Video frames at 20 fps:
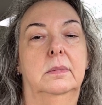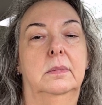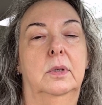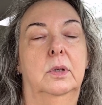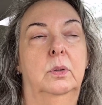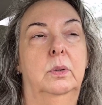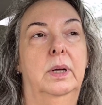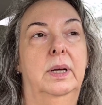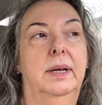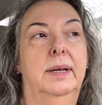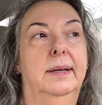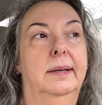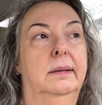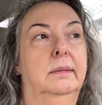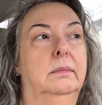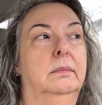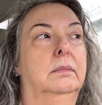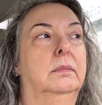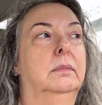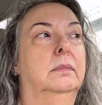okay,
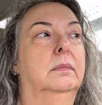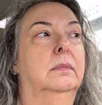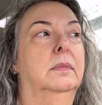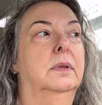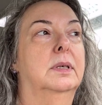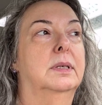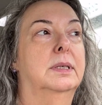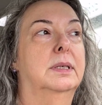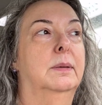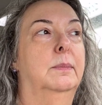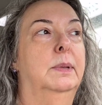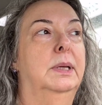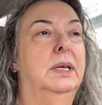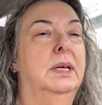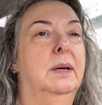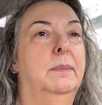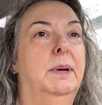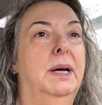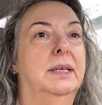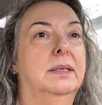because somebody
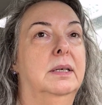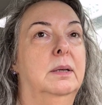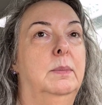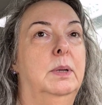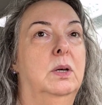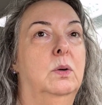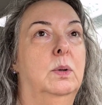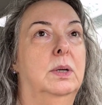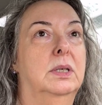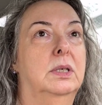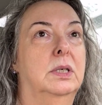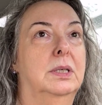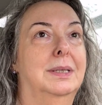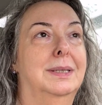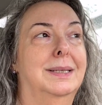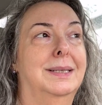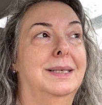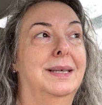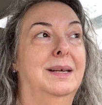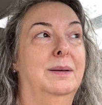kept asking me
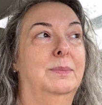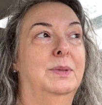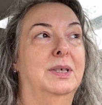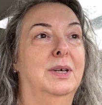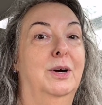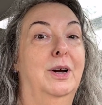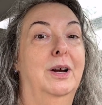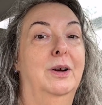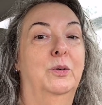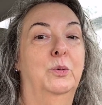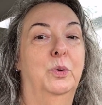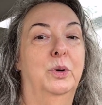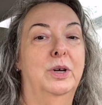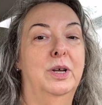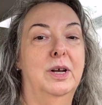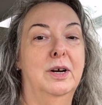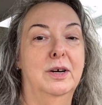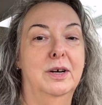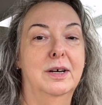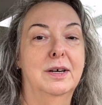questions. I said, I'm sorry, I don't work
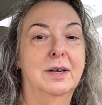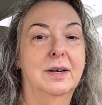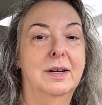here.